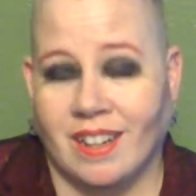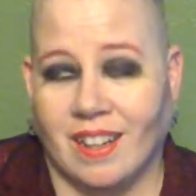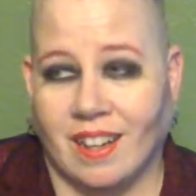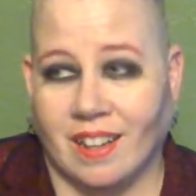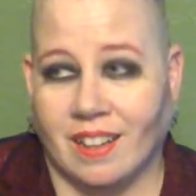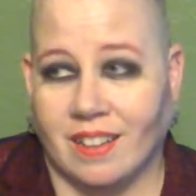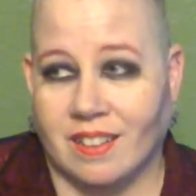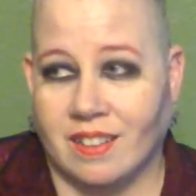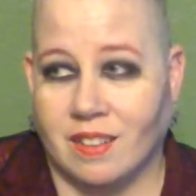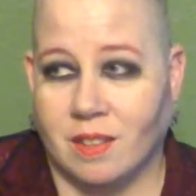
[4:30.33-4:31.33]

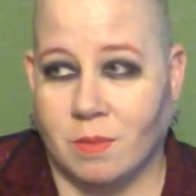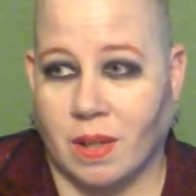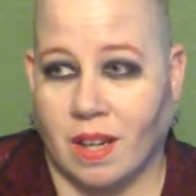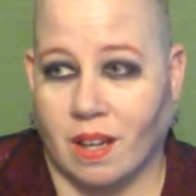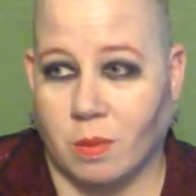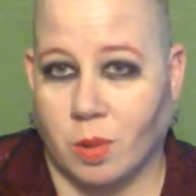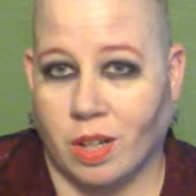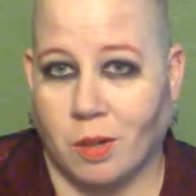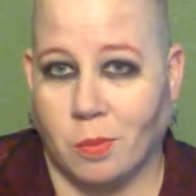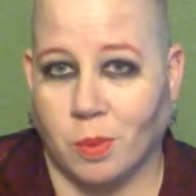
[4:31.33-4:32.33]
and my animal
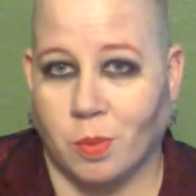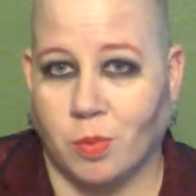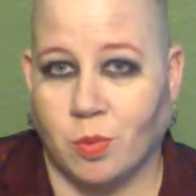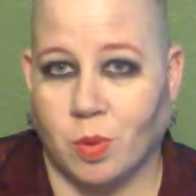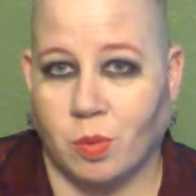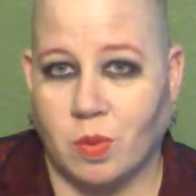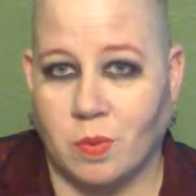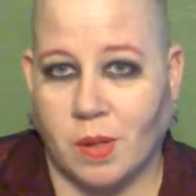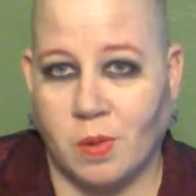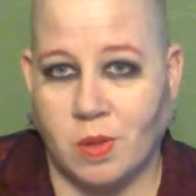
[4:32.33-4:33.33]
helper before was
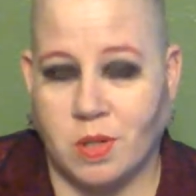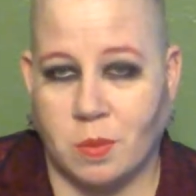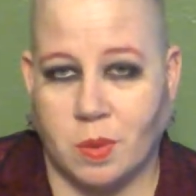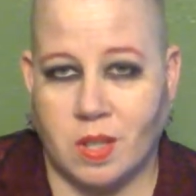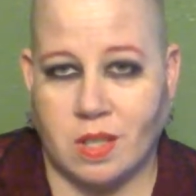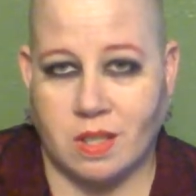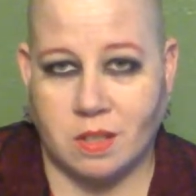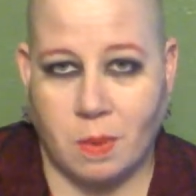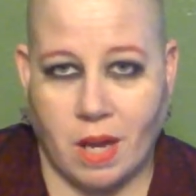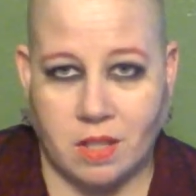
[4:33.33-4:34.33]
my horse, but he
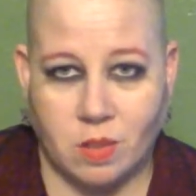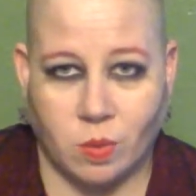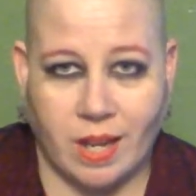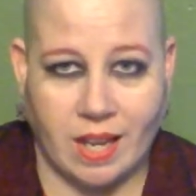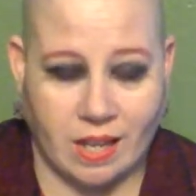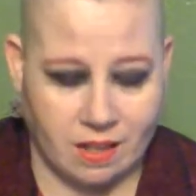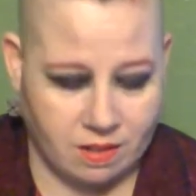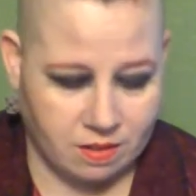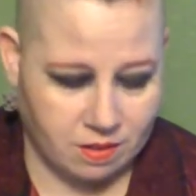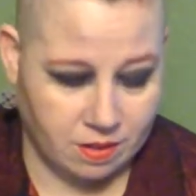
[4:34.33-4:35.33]
has passed away.
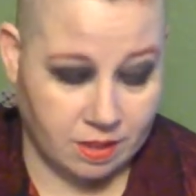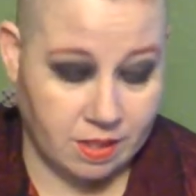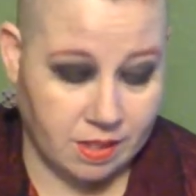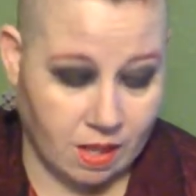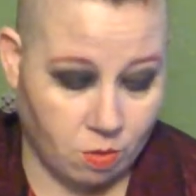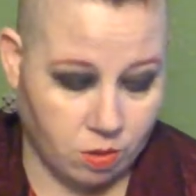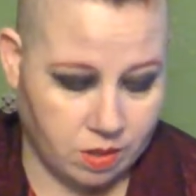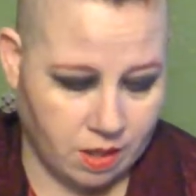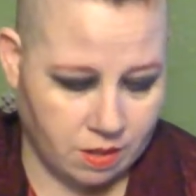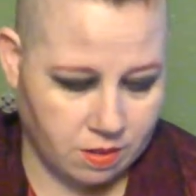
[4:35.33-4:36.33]
At least that horse
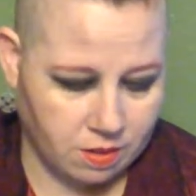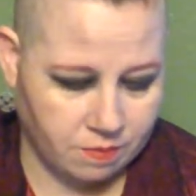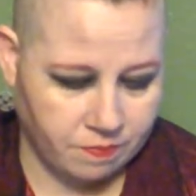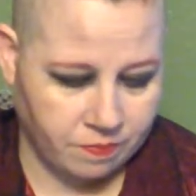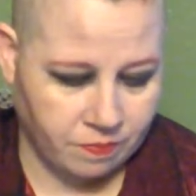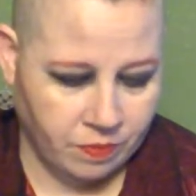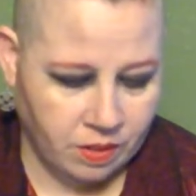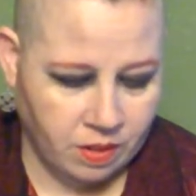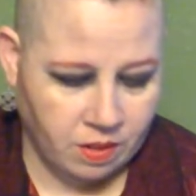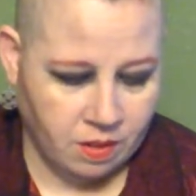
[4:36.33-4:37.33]
has.
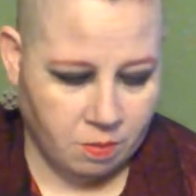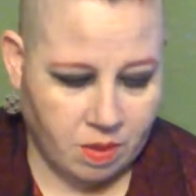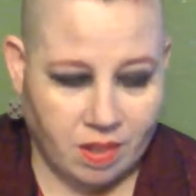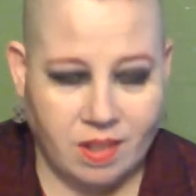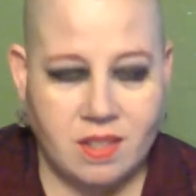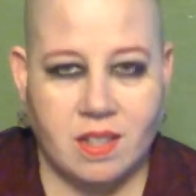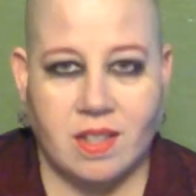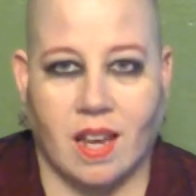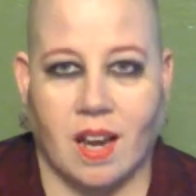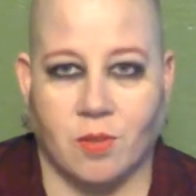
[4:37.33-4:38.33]
My thoughts on
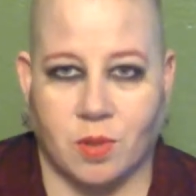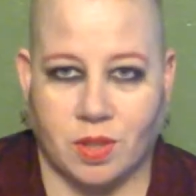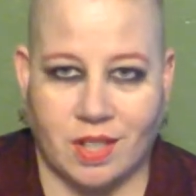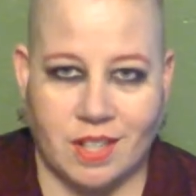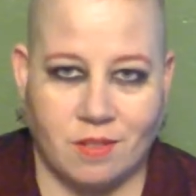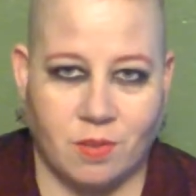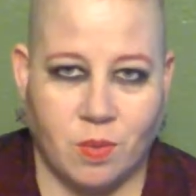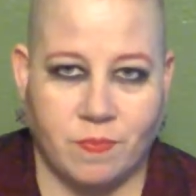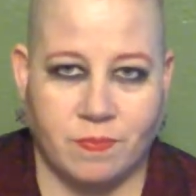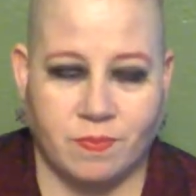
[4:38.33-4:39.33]
the afterlife.
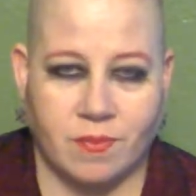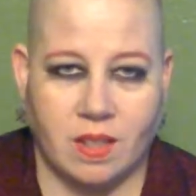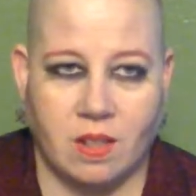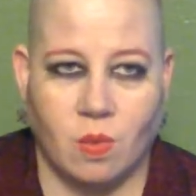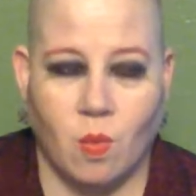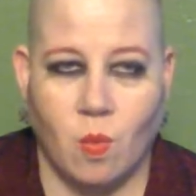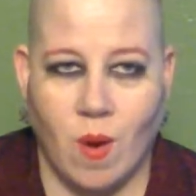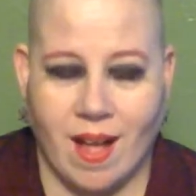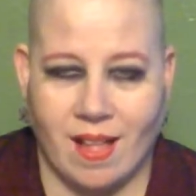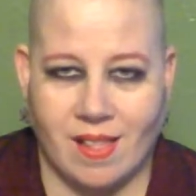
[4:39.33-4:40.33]

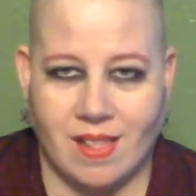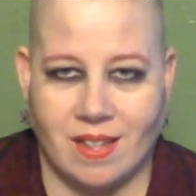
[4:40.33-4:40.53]
Well,